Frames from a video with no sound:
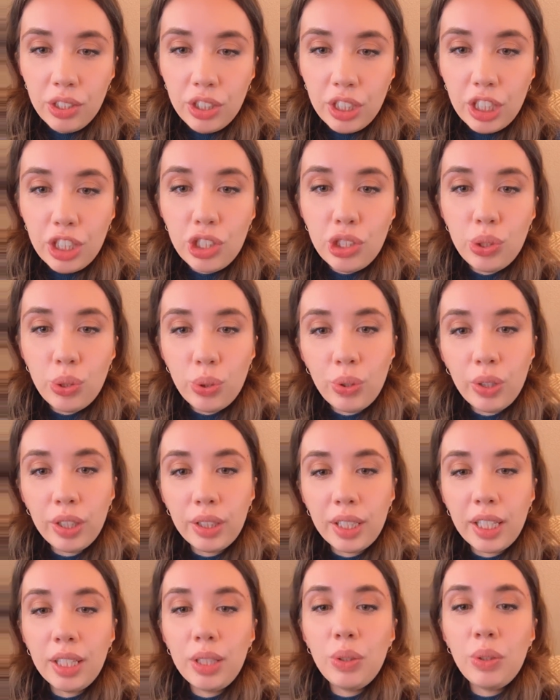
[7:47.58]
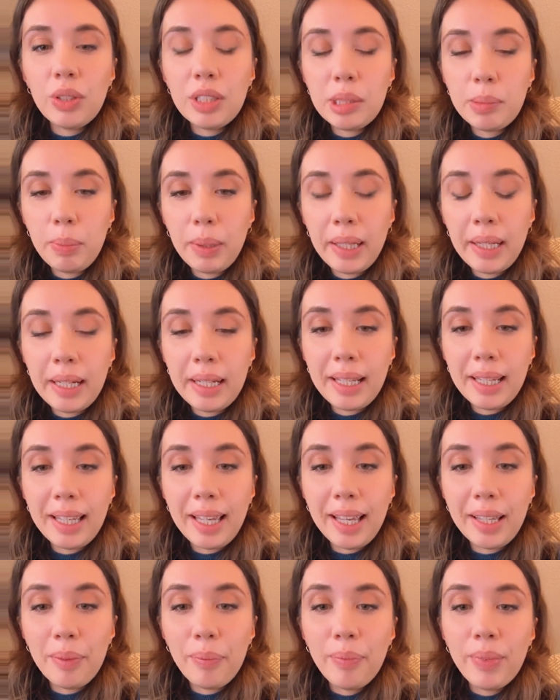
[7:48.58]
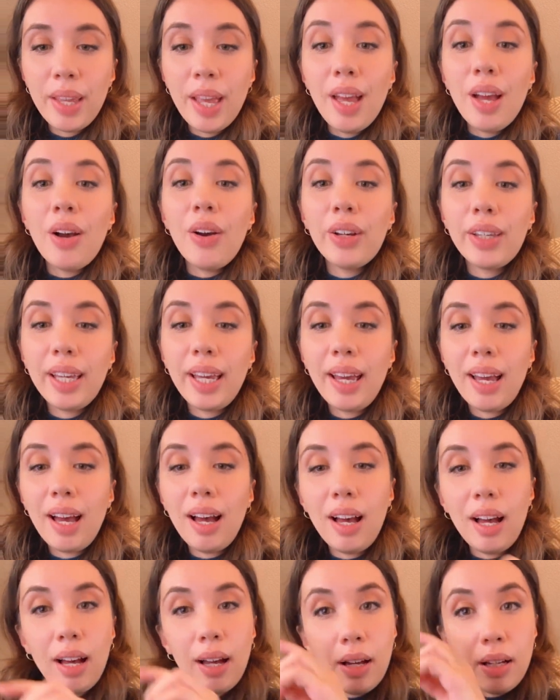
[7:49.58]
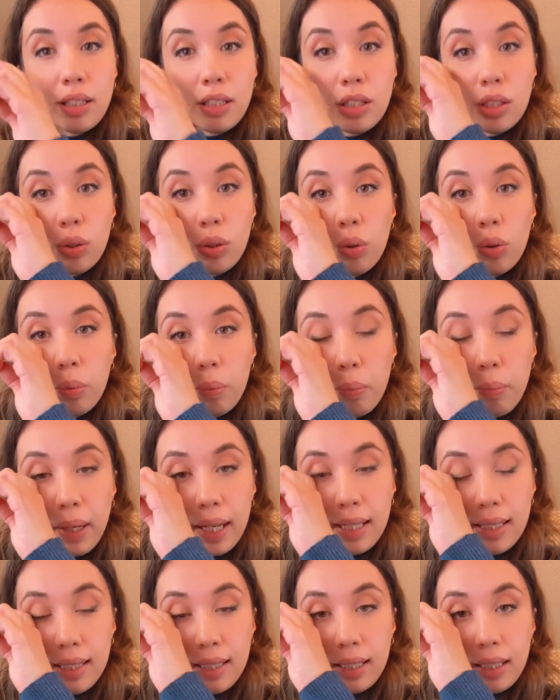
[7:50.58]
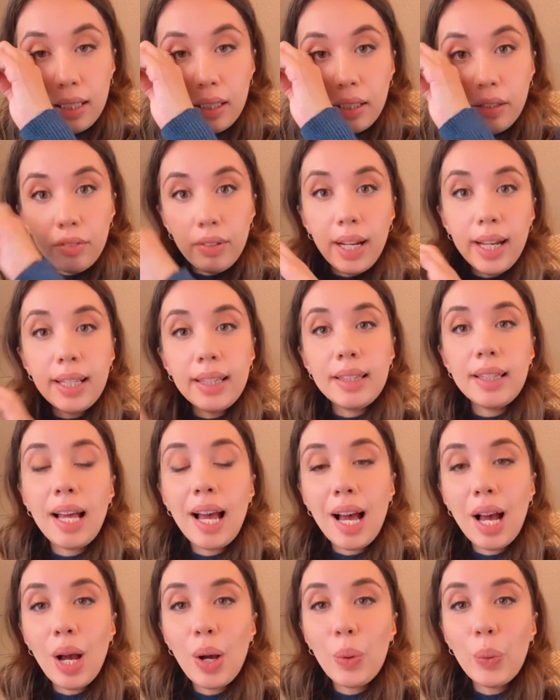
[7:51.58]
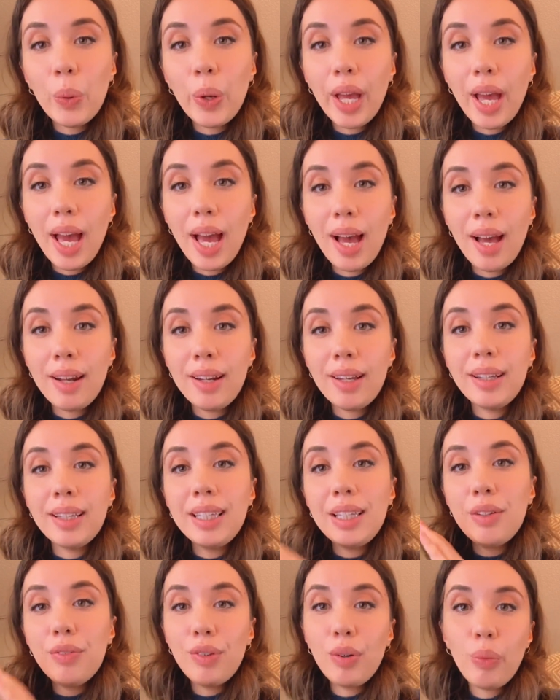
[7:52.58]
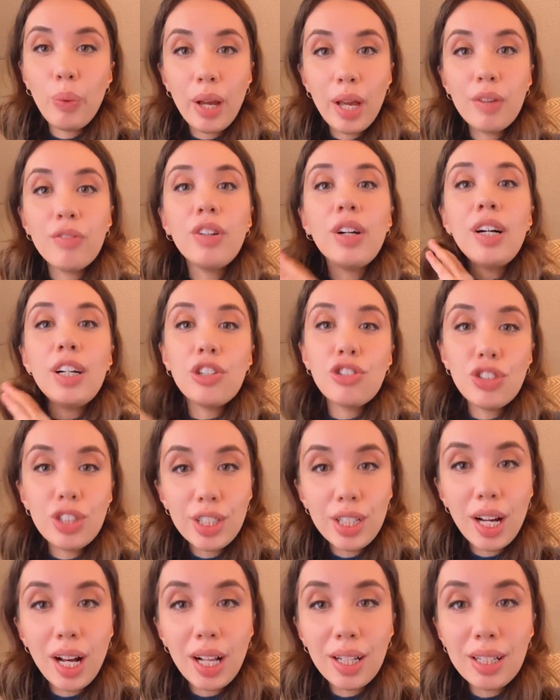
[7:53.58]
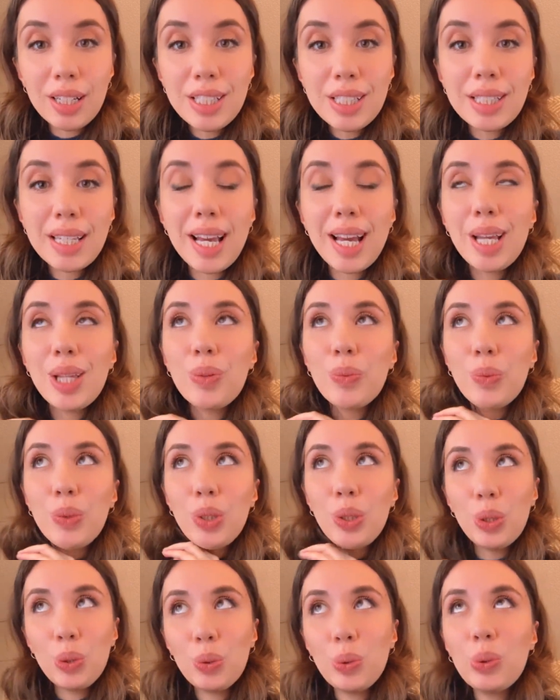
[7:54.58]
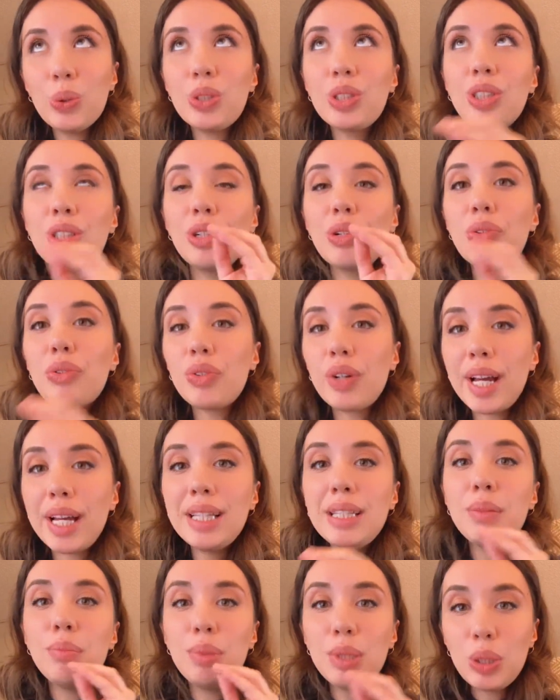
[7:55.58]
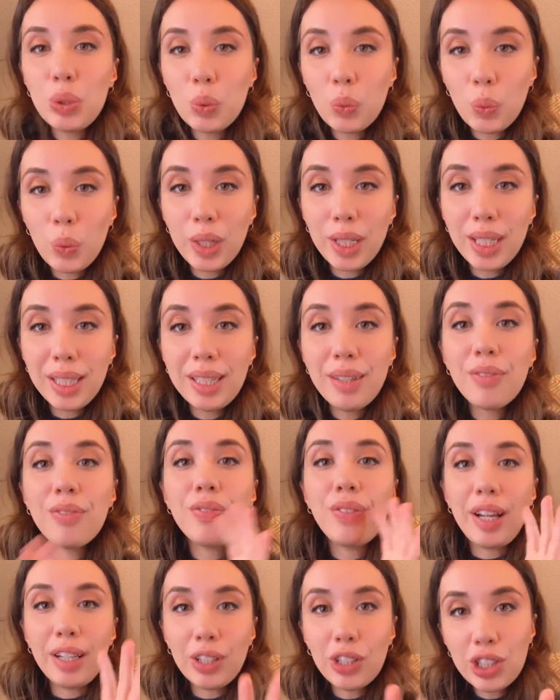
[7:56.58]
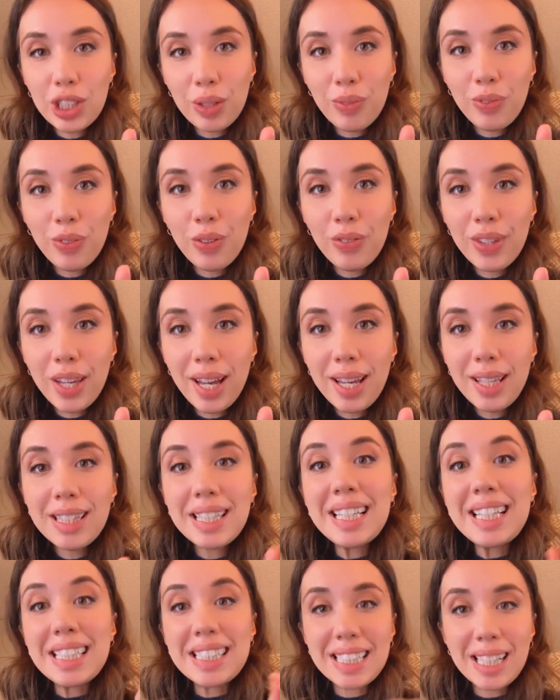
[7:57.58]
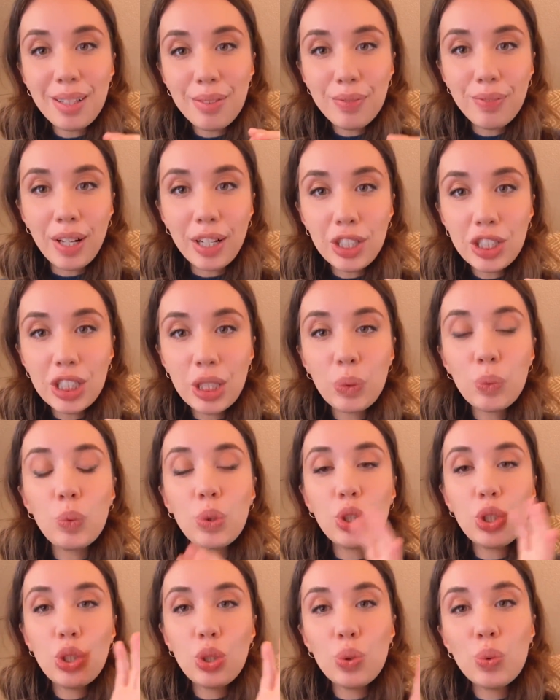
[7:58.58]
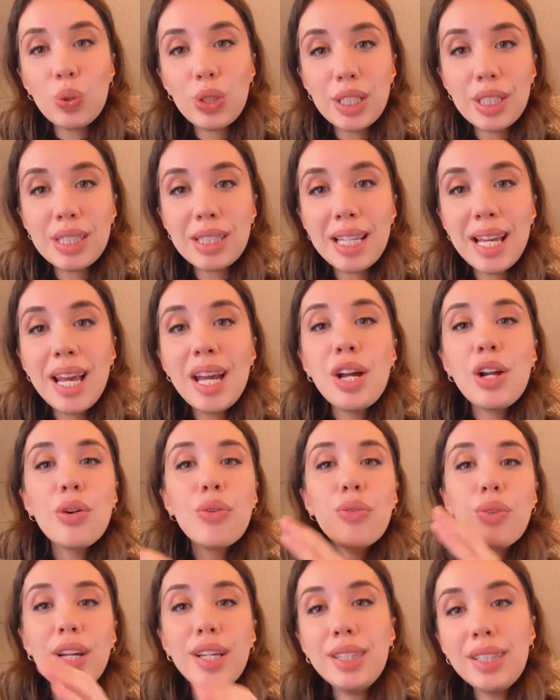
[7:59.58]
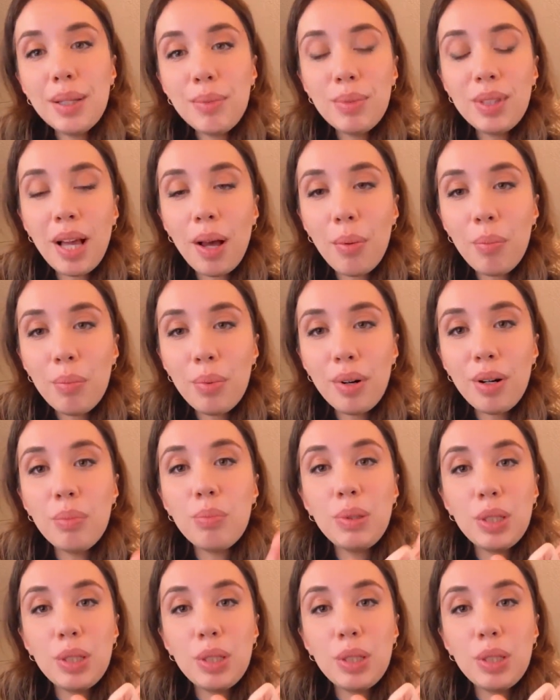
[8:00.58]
Just join, can you explain it again? Okay, so basically right now we had a giveaway of $100 and we used rand between function for that. Excel function which chooses random number